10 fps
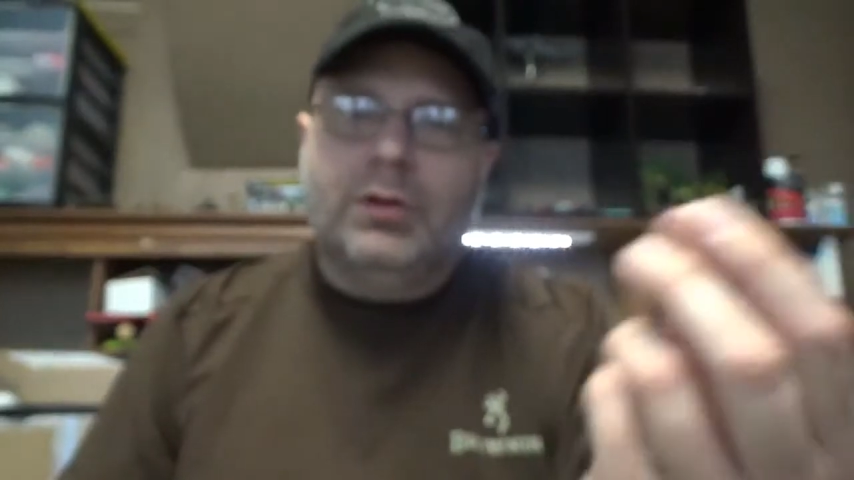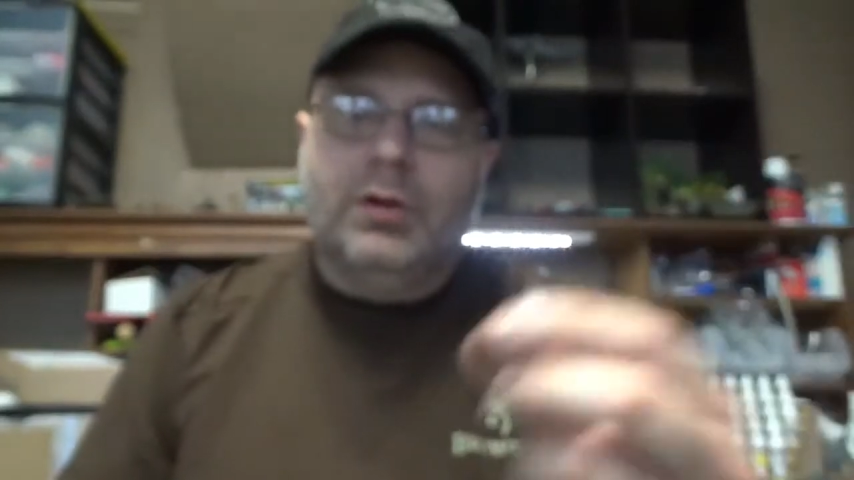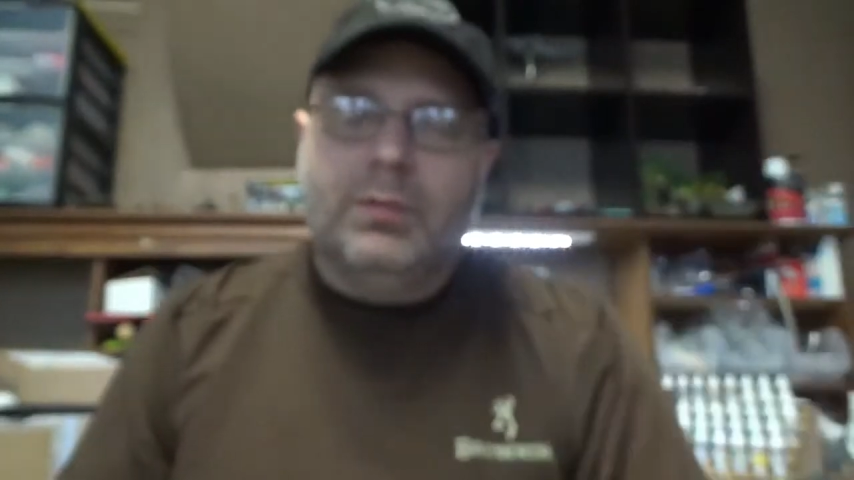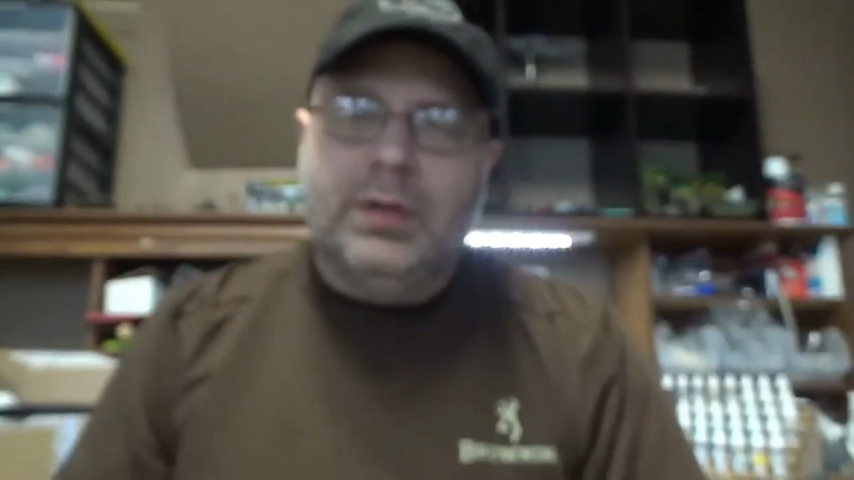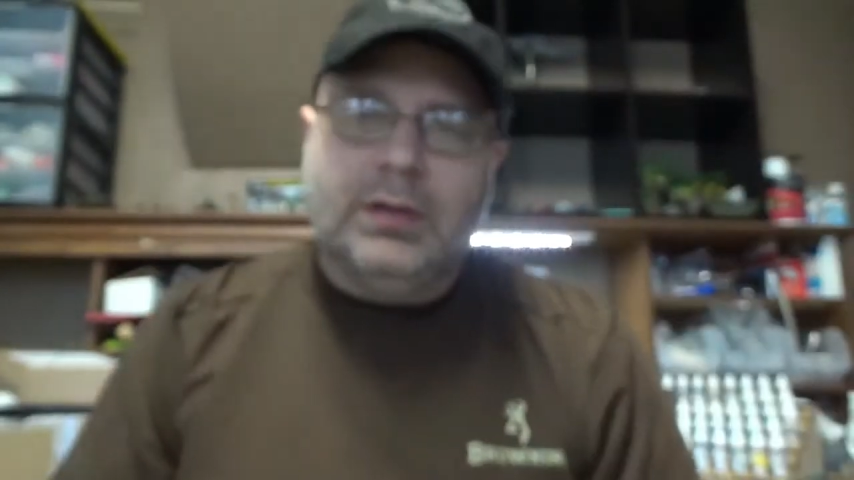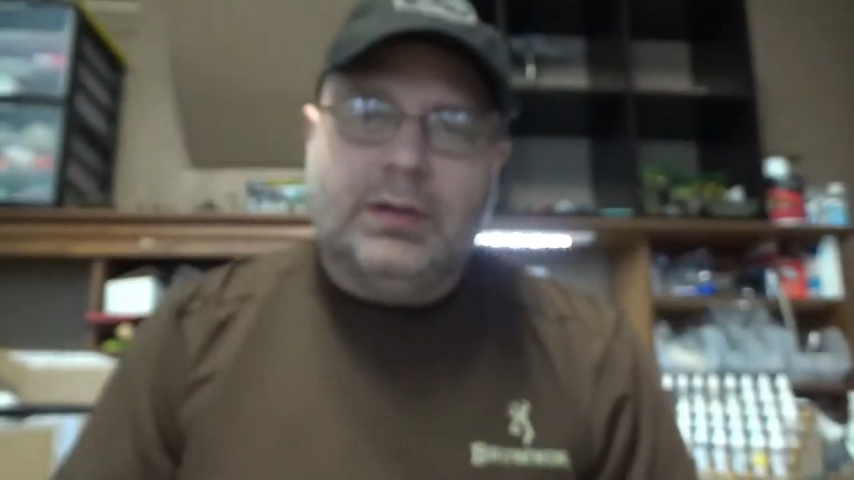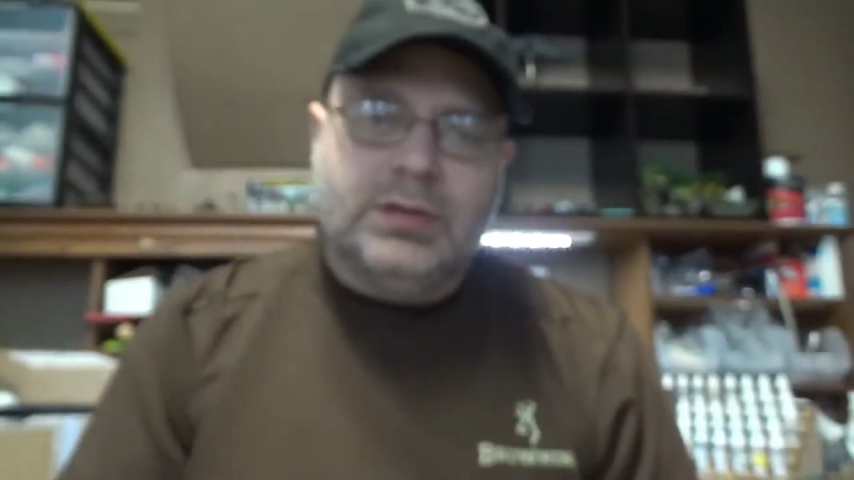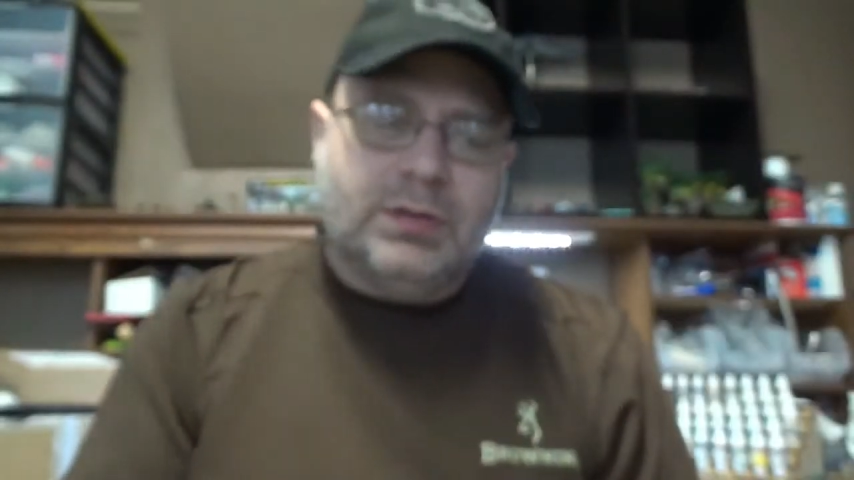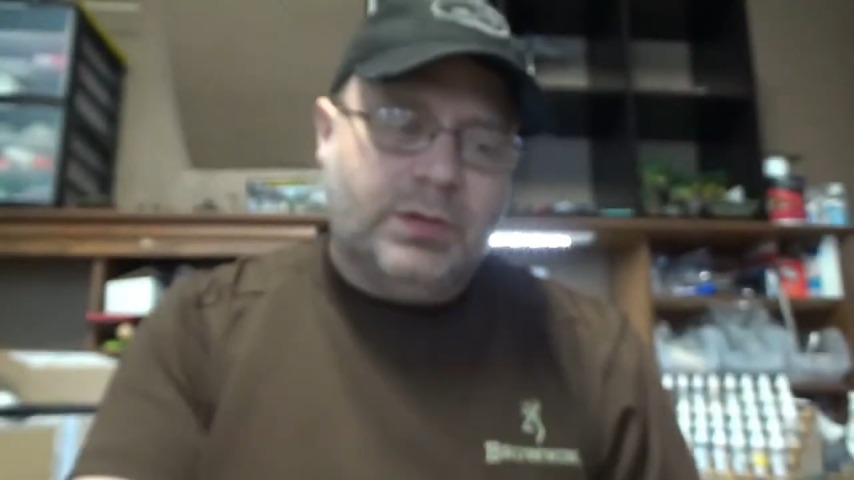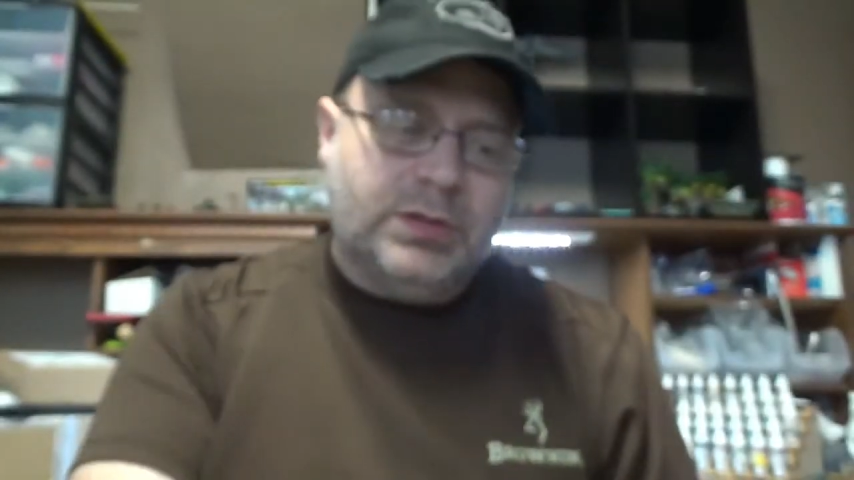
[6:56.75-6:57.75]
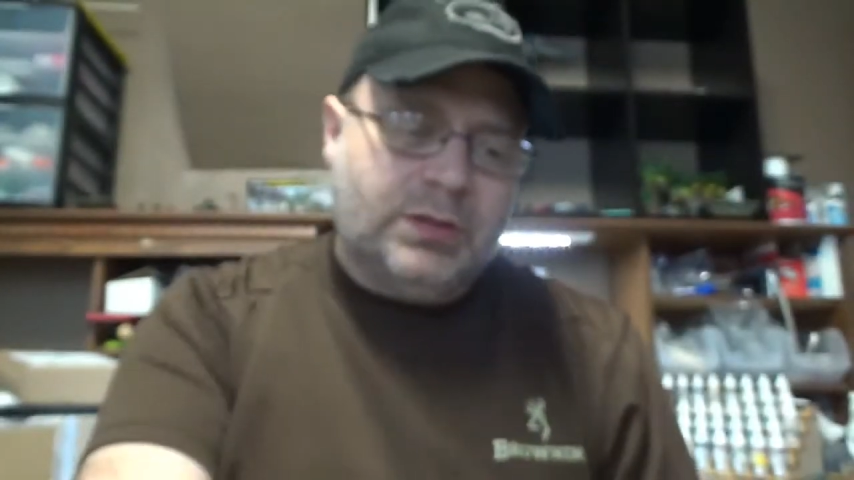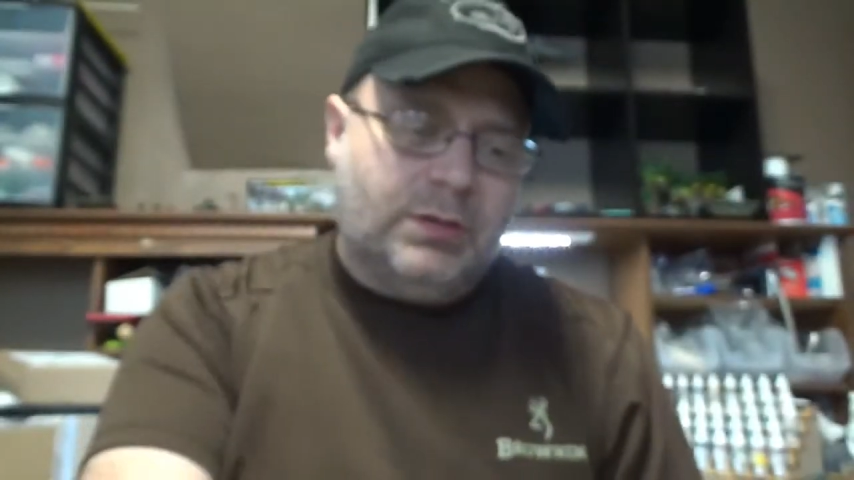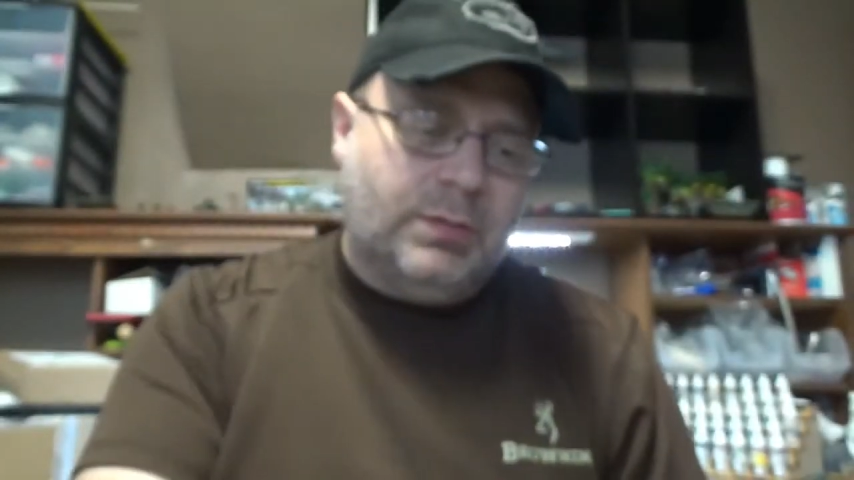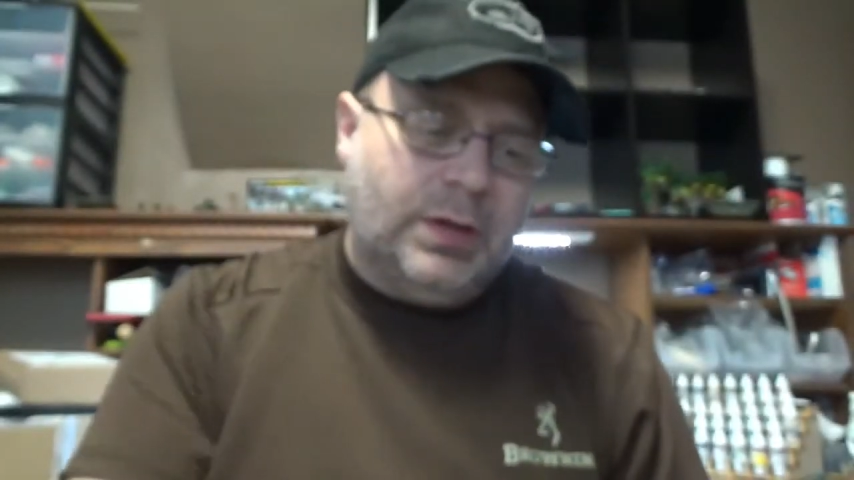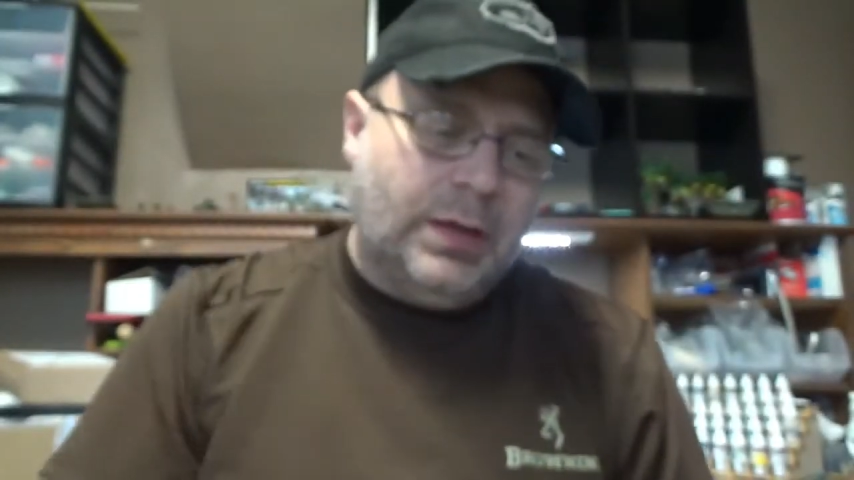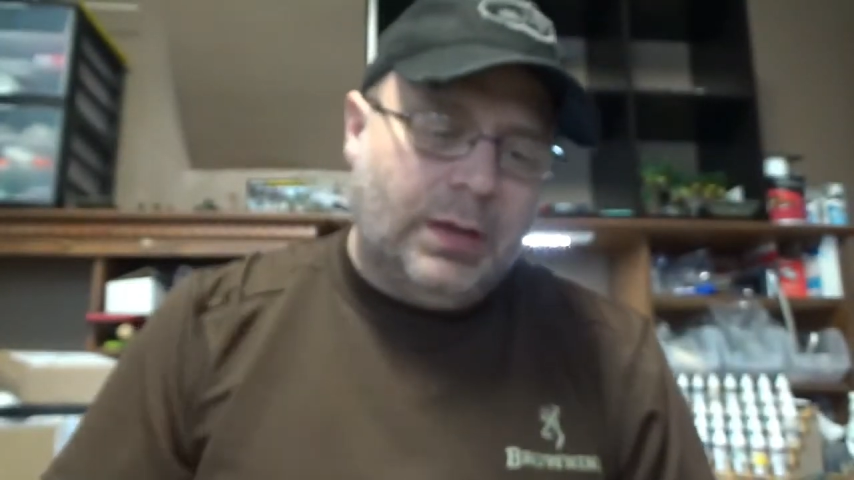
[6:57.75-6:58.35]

the tournament because there was some